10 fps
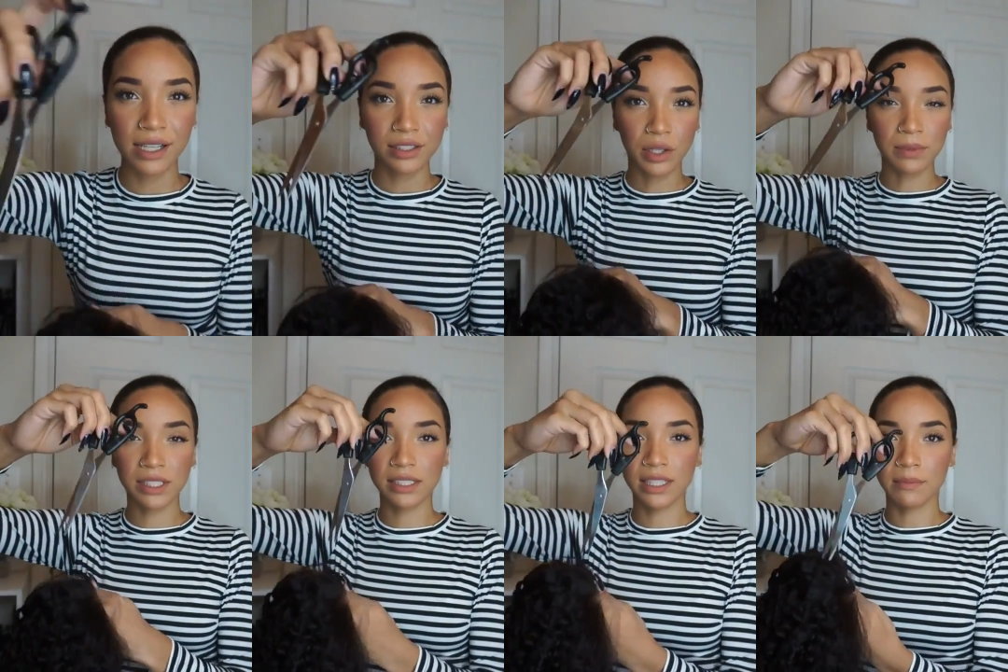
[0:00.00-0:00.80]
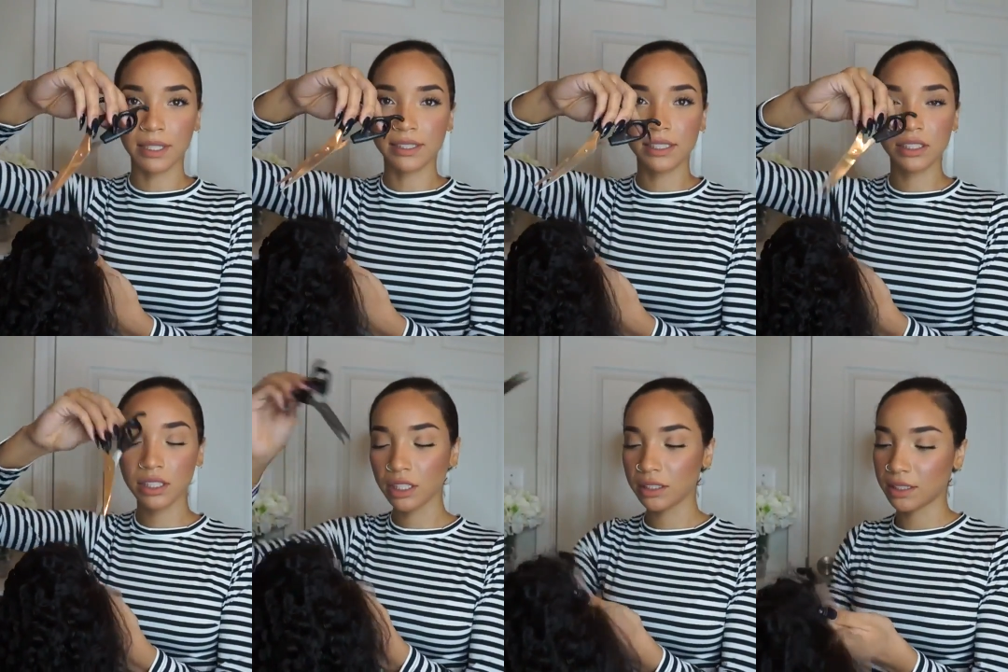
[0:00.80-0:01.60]
So I'm just going to take my
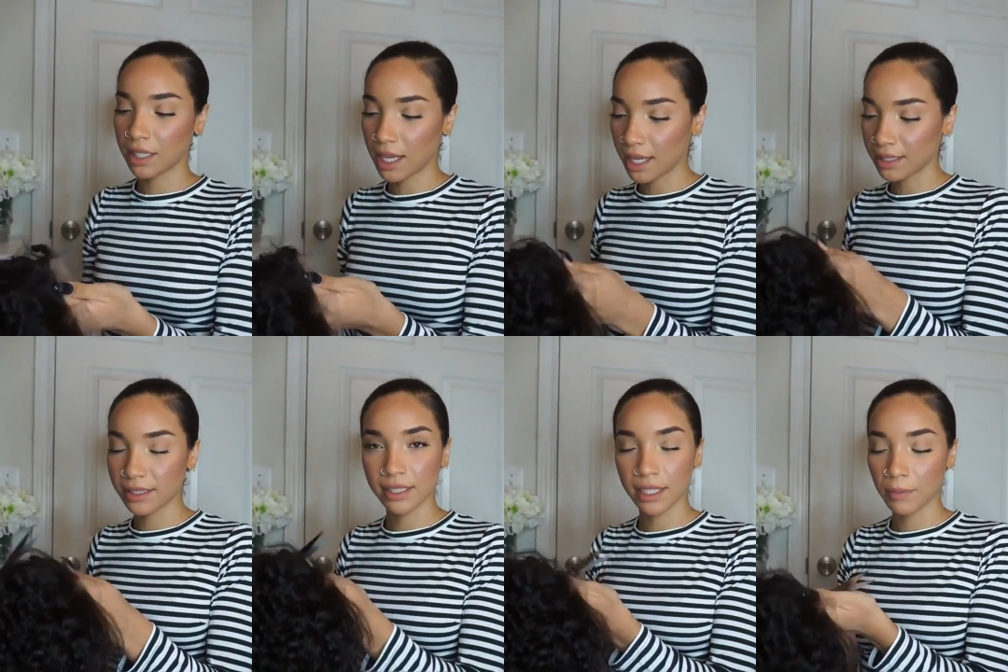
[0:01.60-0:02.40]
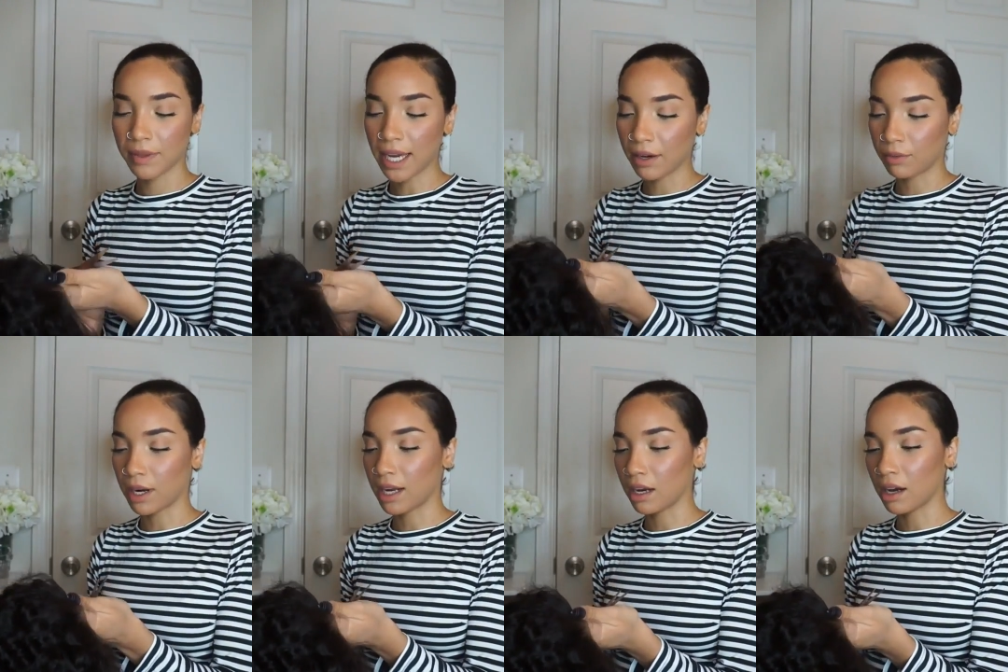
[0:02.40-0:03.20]
scissors and snip that
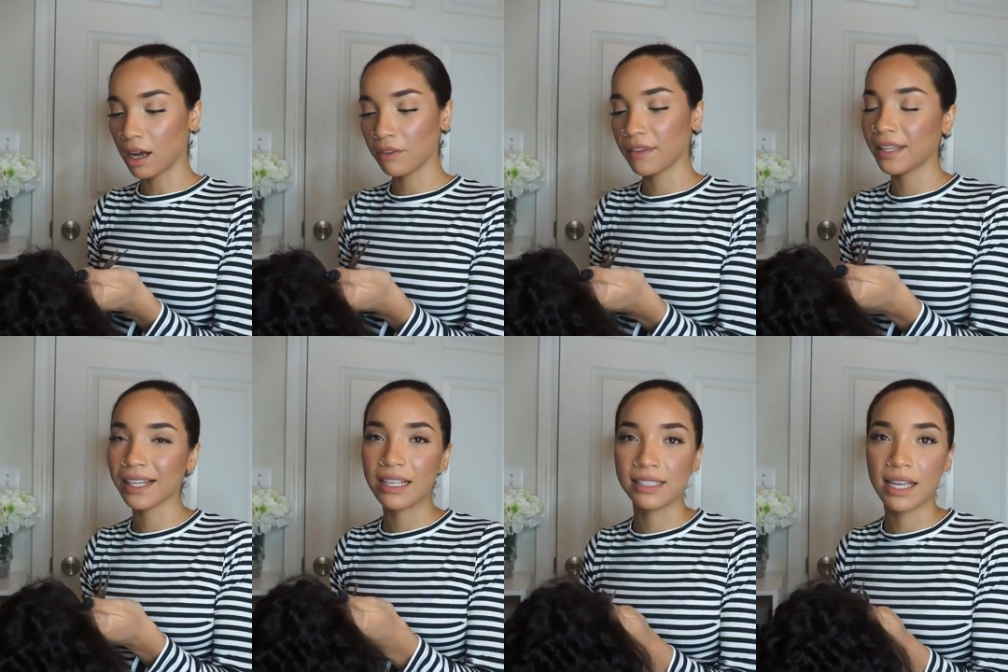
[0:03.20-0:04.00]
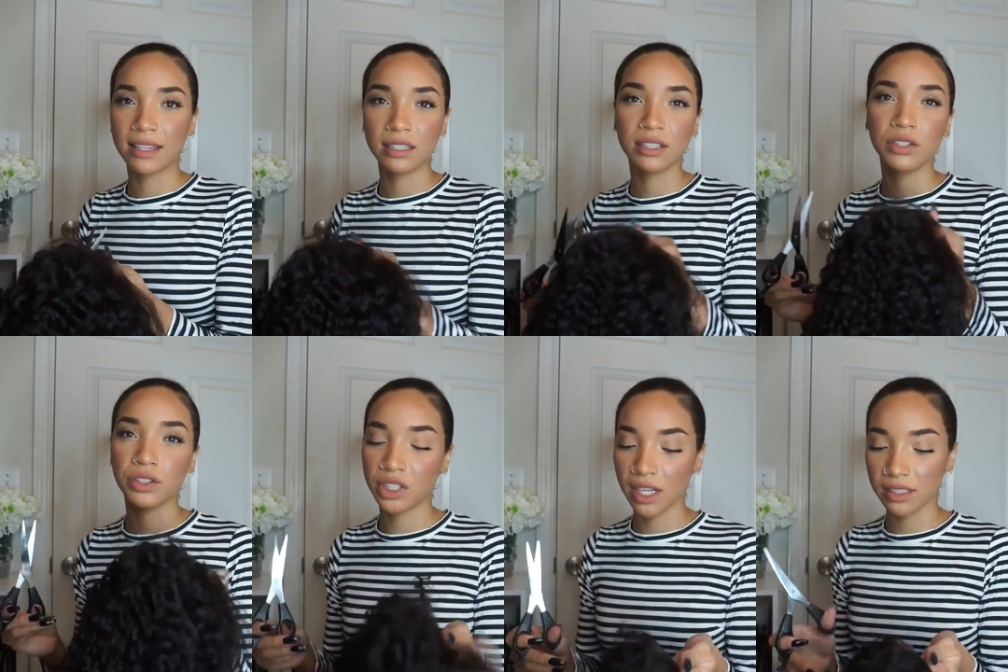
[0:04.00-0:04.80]
right off. And like I said, this is
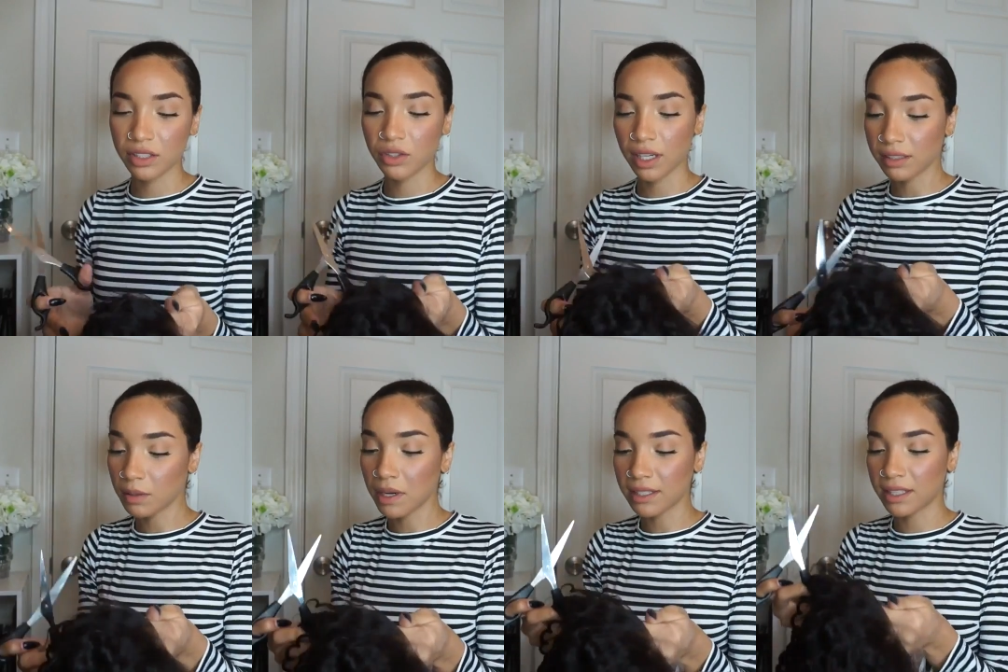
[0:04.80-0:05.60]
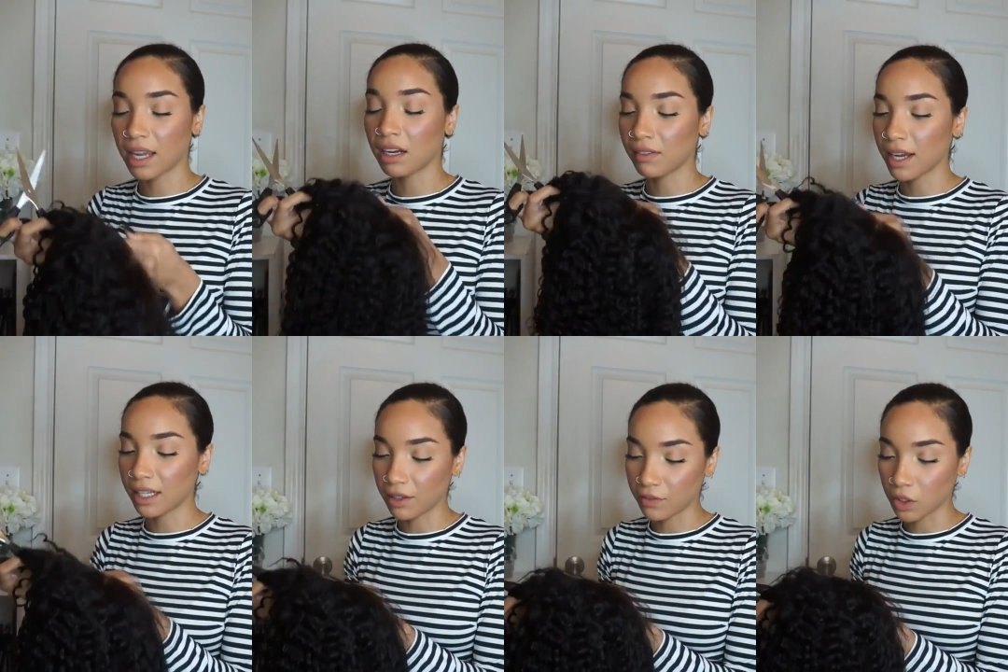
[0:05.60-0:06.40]
your chance to customize the
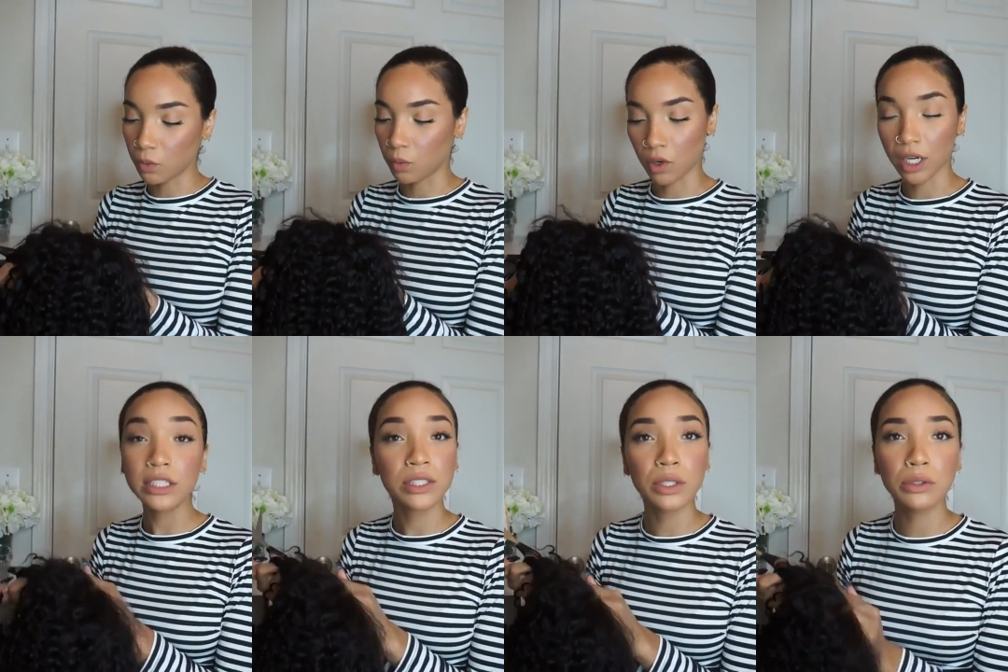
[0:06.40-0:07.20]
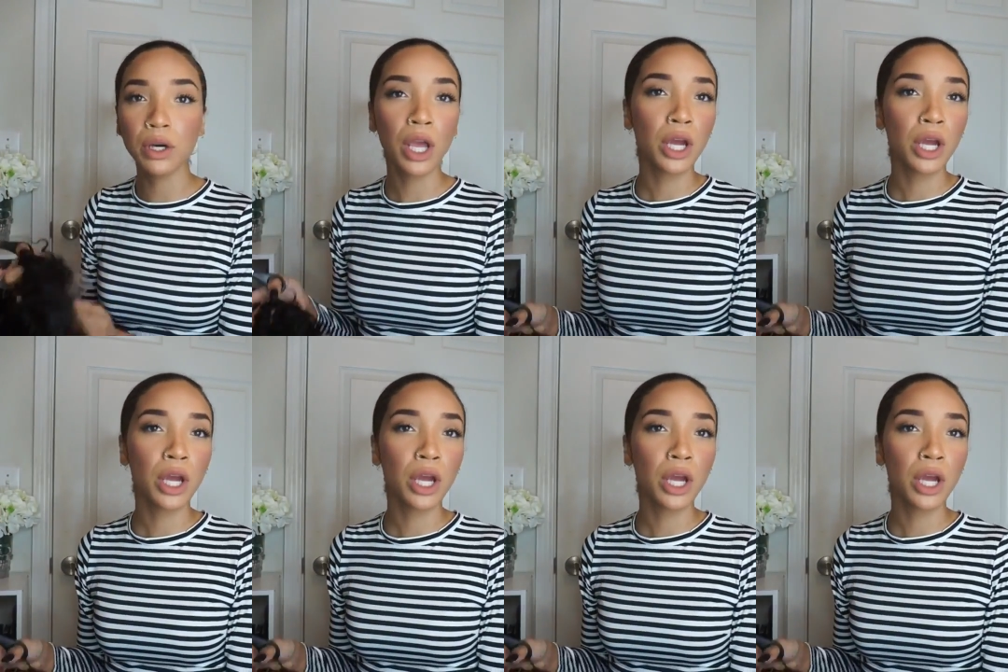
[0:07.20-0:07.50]
hairline if you want to.